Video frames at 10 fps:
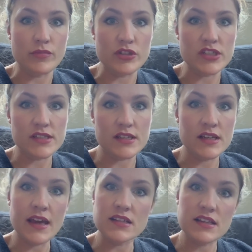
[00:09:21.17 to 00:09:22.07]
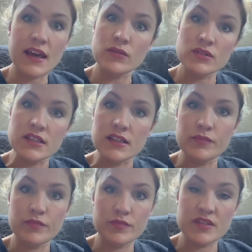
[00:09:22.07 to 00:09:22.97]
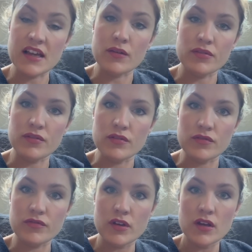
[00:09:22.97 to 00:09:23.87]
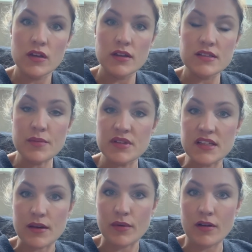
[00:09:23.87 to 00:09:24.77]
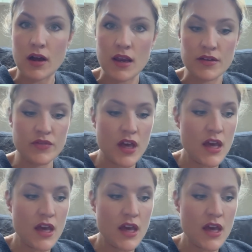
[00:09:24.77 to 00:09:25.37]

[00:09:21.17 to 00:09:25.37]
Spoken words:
which is the next county south of Somerset where I live.